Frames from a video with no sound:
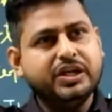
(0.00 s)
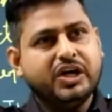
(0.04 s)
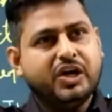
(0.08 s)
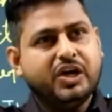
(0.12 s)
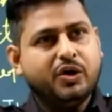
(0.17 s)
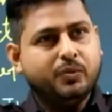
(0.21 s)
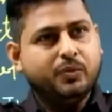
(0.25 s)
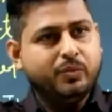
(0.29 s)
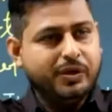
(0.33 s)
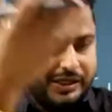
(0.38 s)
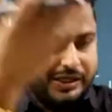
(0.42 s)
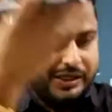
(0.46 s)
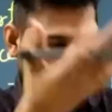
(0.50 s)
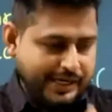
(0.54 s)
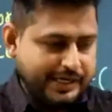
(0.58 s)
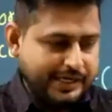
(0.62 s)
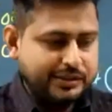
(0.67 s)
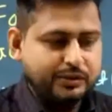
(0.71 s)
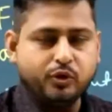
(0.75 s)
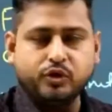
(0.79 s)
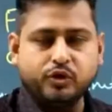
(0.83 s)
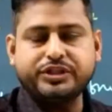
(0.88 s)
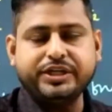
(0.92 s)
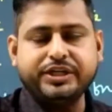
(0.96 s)
We'll collect
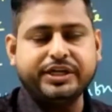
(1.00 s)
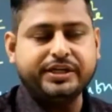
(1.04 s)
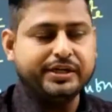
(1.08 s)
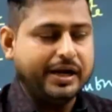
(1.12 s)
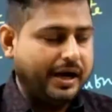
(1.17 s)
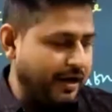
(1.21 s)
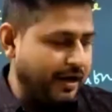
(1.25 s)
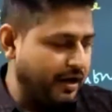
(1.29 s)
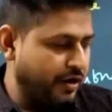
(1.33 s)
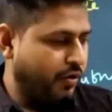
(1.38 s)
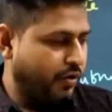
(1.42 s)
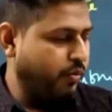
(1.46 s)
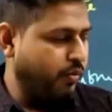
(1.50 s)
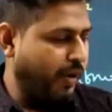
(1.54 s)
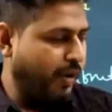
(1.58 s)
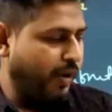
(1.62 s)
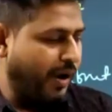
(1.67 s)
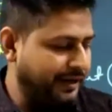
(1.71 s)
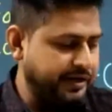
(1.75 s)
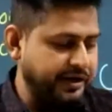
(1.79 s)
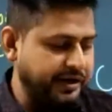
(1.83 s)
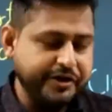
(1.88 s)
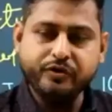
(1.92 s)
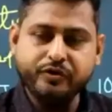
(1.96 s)
those data,
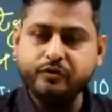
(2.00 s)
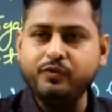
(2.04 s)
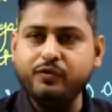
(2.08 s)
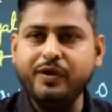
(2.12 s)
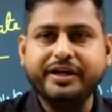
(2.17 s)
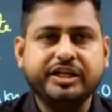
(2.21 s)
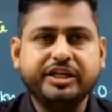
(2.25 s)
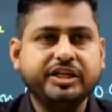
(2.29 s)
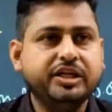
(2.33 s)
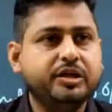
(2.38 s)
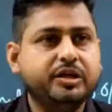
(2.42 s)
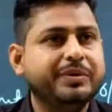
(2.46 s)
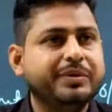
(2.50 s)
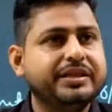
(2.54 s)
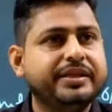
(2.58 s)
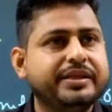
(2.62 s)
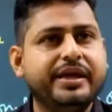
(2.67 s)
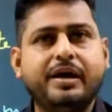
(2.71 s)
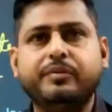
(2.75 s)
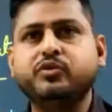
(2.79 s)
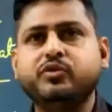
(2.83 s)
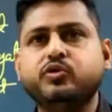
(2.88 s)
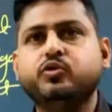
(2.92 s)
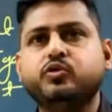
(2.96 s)
what email they
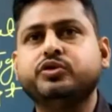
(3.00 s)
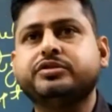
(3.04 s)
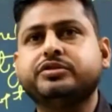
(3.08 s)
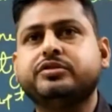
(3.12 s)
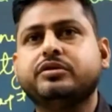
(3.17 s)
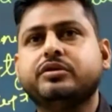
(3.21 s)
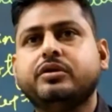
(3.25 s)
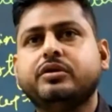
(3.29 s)
have used